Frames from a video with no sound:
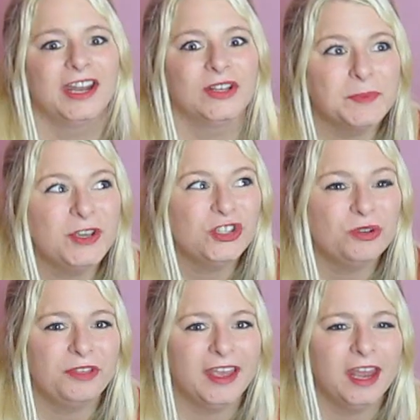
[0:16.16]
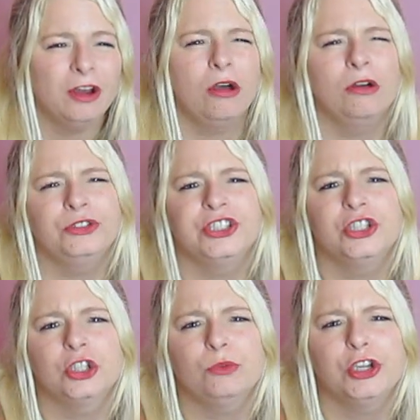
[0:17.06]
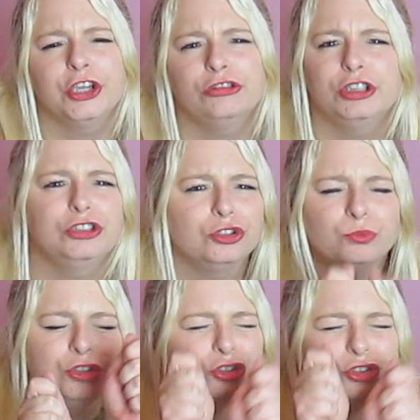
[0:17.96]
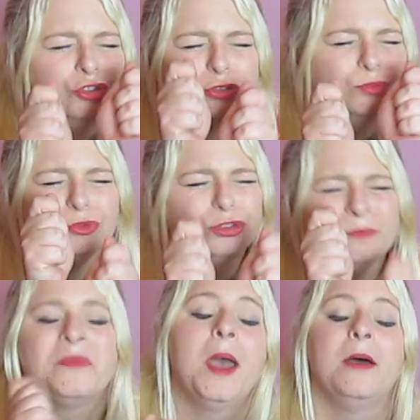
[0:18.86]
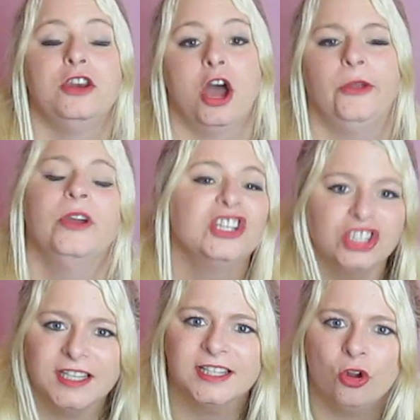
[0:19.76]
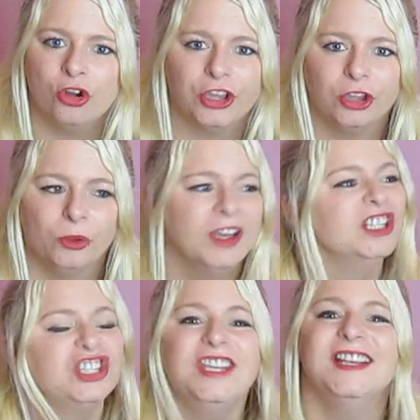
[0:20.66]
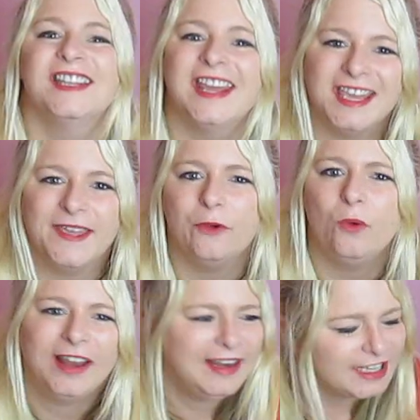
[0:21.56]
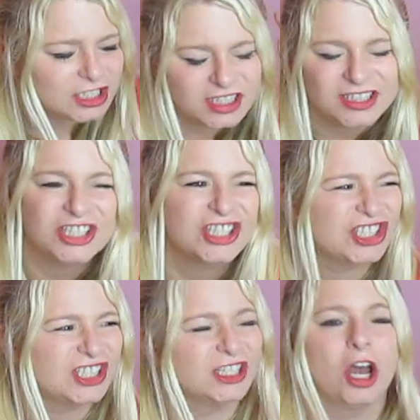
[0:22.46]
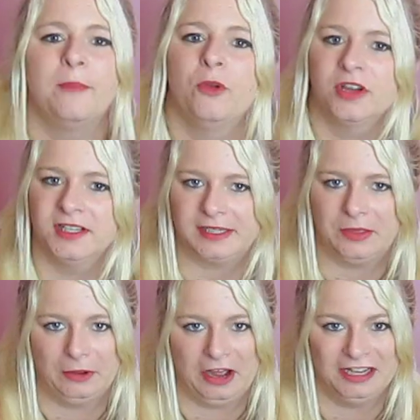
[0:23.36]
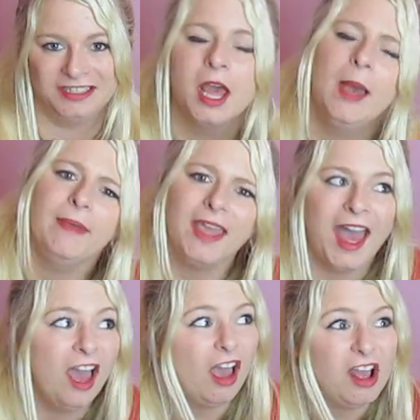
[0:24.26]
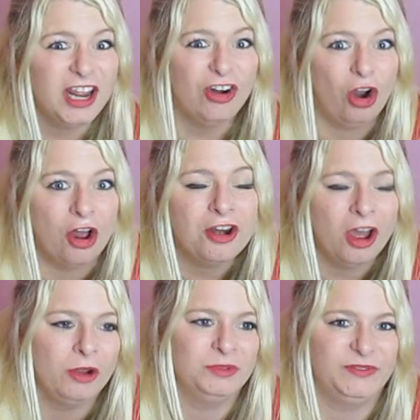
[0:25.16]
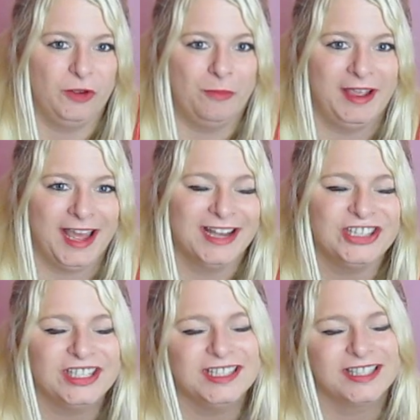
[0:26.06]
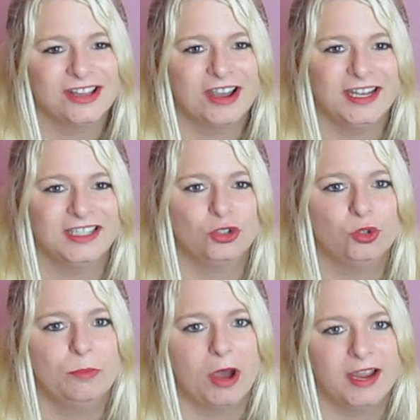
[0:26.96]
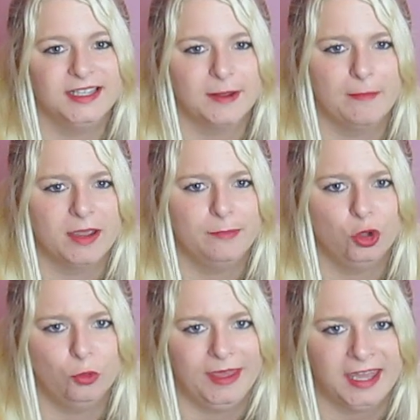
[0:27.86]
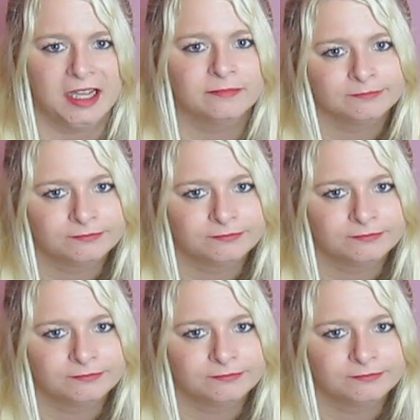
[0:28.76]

Now I suppose you're all thinking, oh she's so cute, I just want to snuggle. No, she is not cute. She is an evil little I'm not going to say the word. But yeah, earlier on I was filming and she decided to bite my booby.